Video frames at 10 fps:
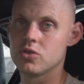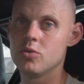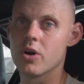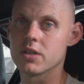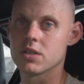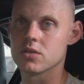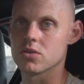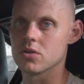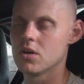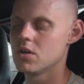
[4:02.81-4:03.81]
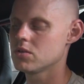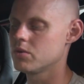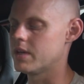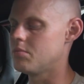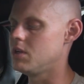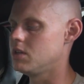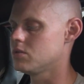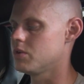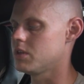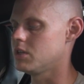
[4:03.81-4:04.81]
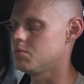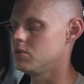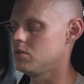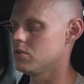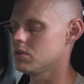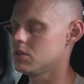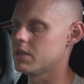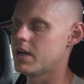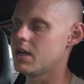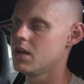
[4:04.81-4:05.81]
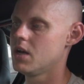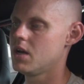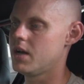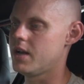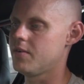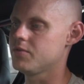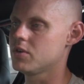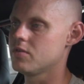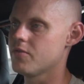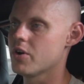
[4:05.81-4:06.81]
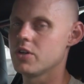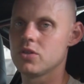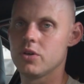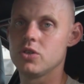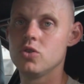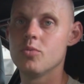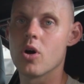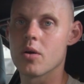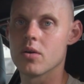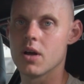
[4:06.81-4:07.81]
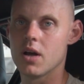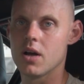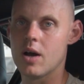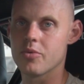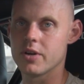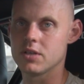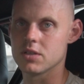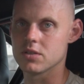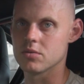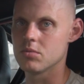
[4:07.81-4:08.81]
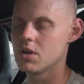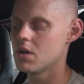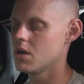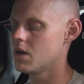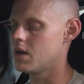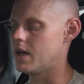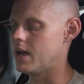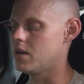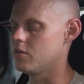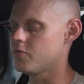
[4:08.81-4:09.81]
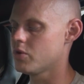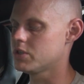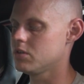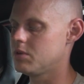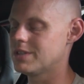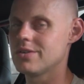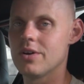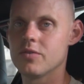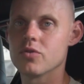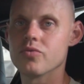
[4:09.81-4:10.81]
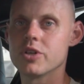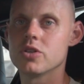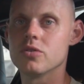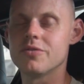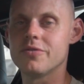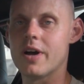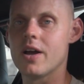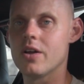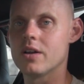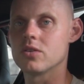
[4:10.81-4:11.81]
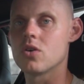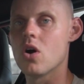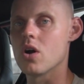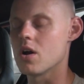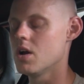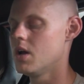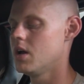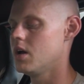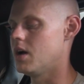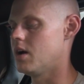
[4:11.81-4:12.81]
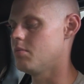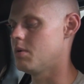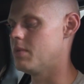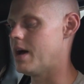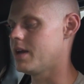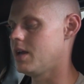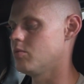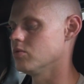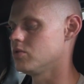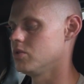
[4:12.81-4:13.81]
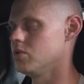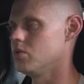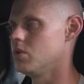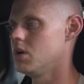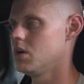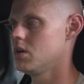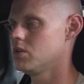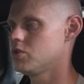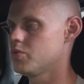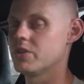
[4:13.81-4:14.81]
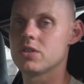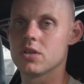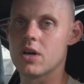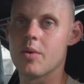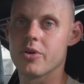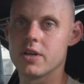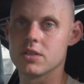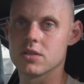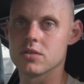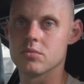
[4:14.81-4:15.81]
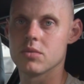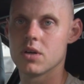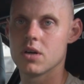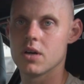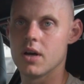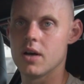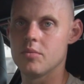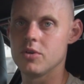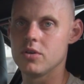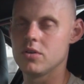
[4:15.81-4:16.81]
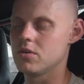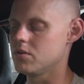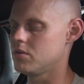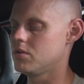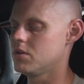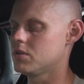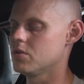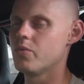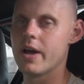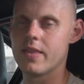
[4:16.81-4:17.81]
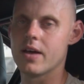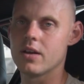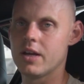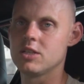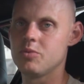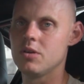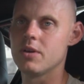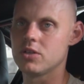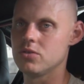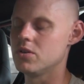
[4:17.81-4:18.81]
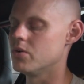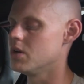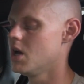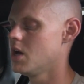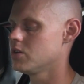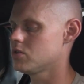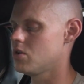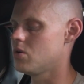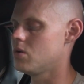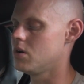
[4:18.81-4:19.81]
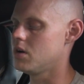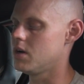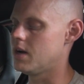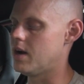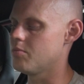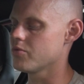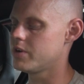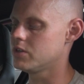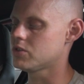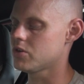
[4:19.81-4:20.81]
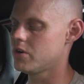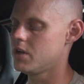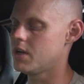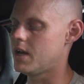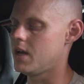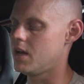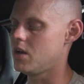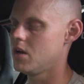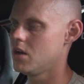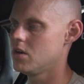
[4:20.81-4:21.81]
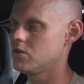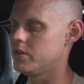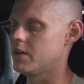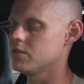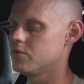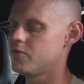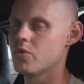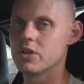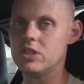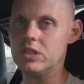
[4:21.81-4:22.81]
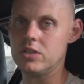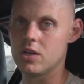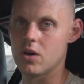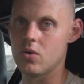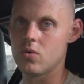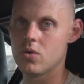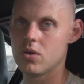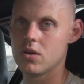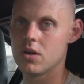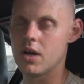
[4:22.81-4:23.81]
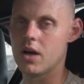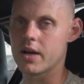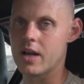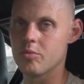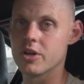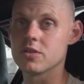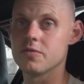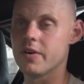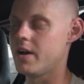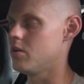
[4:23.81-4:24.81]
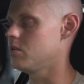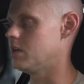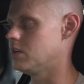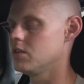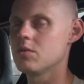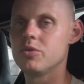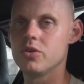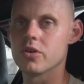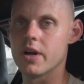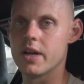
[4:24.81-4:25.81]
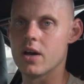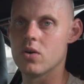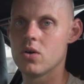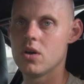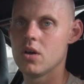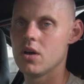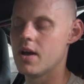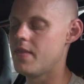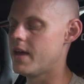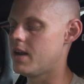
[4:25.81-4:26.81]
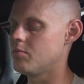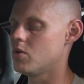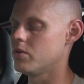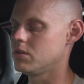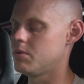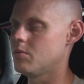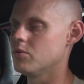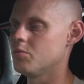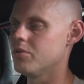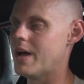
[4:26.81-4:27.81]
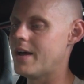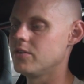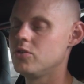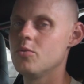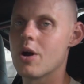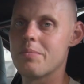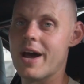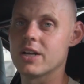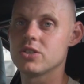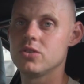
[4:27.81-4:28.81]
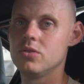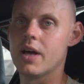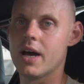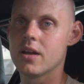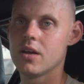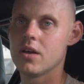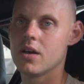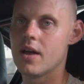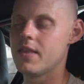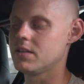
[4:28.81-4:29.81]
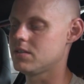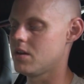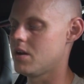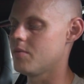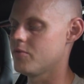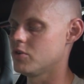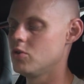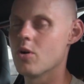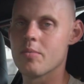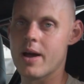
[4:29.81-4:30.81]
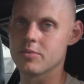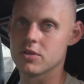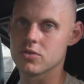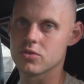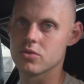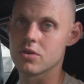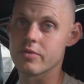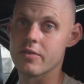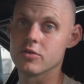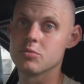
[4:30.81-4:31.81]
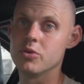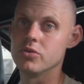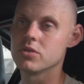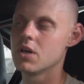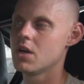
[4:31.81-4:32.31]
a 2-bar sensor. So what that means with HP tuners is that I'd have to convert it to a 2-bar operating system. And unfortunately, because I don't have the original file out of the car, I'm not able to switch the operating system. The way that HP makes you do it. So I'm reinserting a 2004 GTO calibration file into the computer right now, and then I'm going to be able to apply the 2-bar patch to that and then set it up for a 2-bar map sensor so it can reference boost.